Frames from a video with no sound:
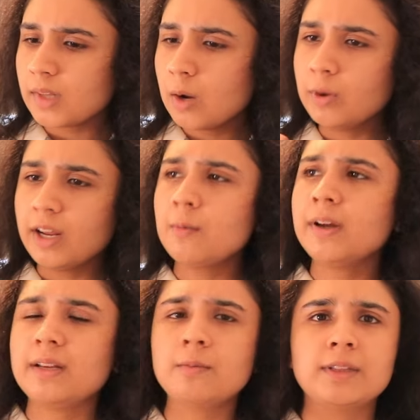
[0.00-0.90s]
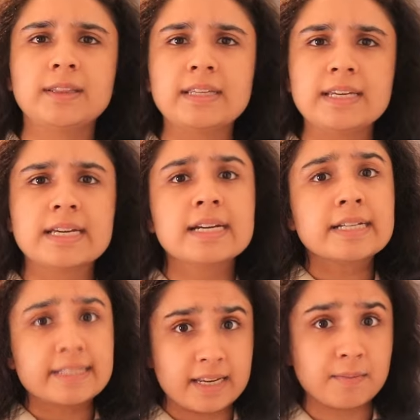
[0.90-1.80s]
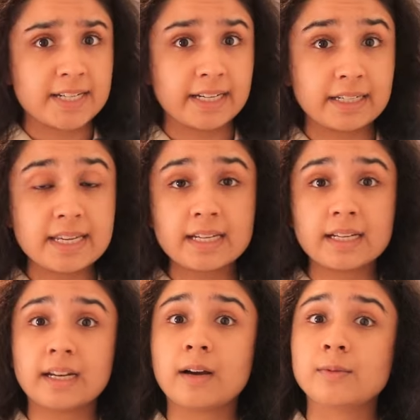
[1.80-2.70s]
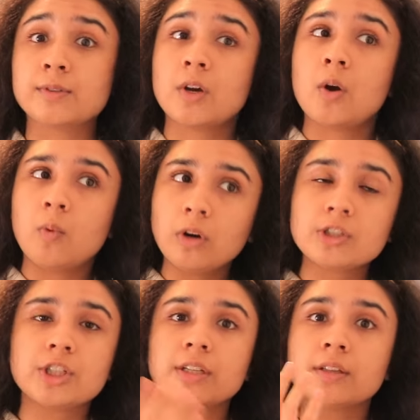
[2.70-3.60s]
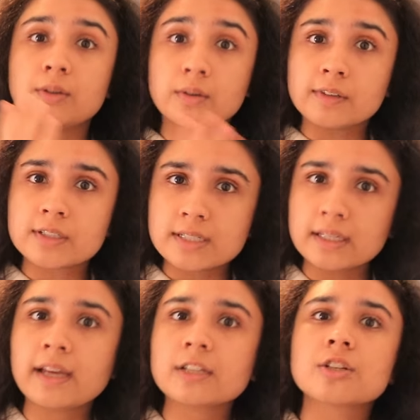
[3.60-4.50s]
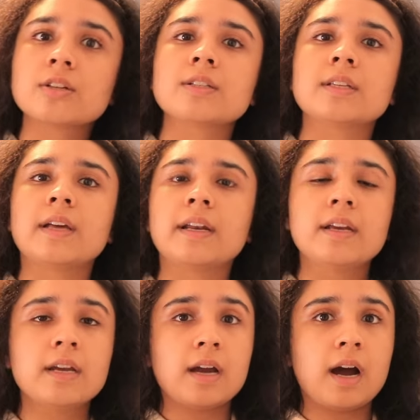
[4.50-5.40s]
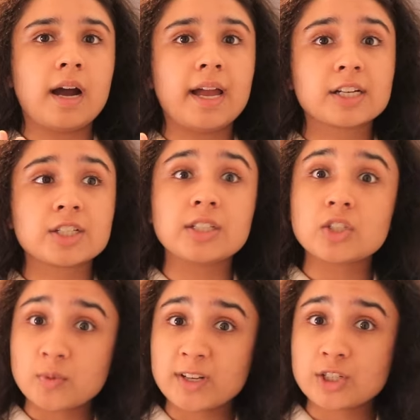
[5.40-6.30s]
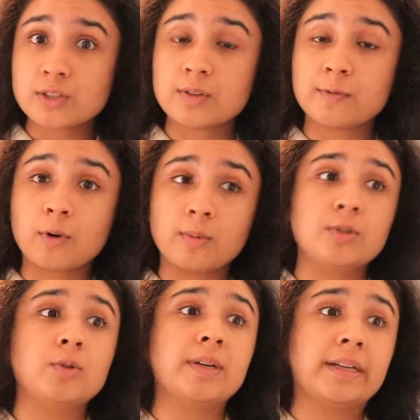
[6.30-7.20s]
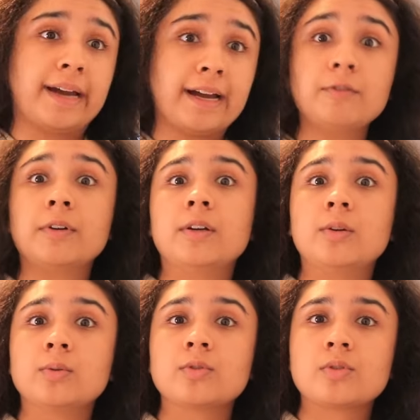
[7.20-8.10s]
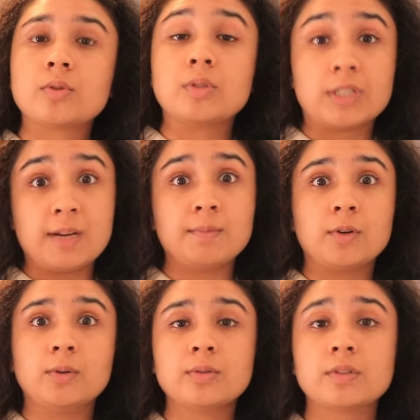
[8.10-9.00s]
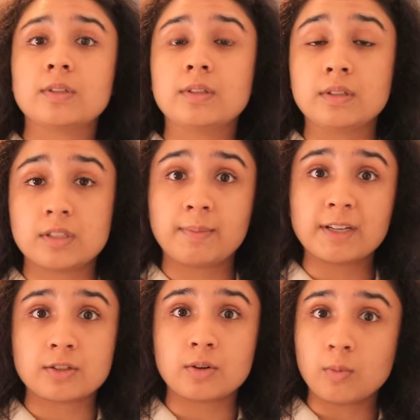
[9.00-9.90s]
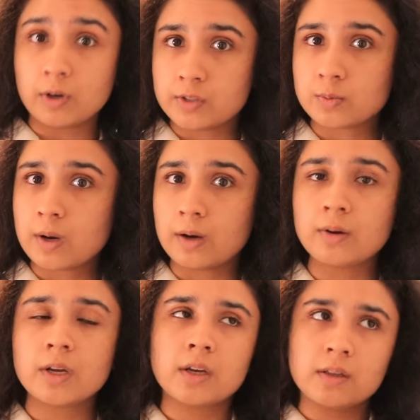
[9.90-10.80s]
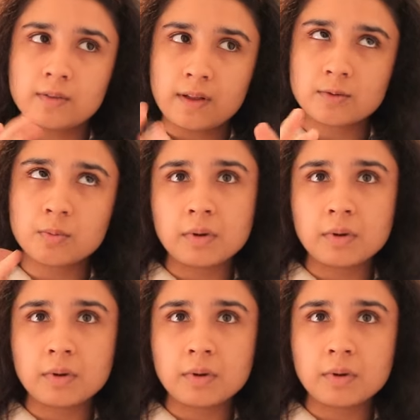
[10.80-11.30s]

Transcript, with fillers: when I went in with the same technique and I was watching the university lectures and then I actually switched from doing handwritten notes to typed notes in the semester one as well. So that was